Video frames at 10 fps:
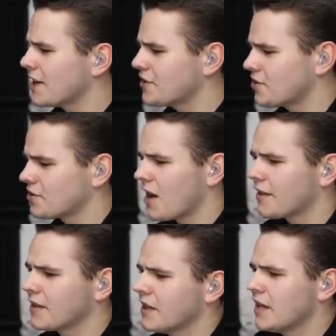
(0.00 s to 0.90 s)
I guess, turn
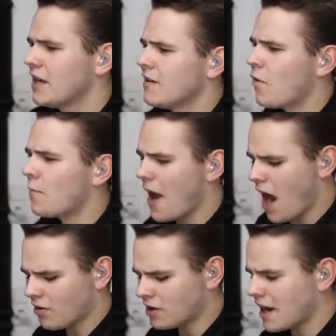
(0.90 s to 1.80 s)
on full
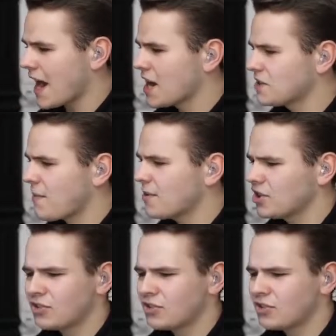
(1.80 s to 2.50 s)
power and maybe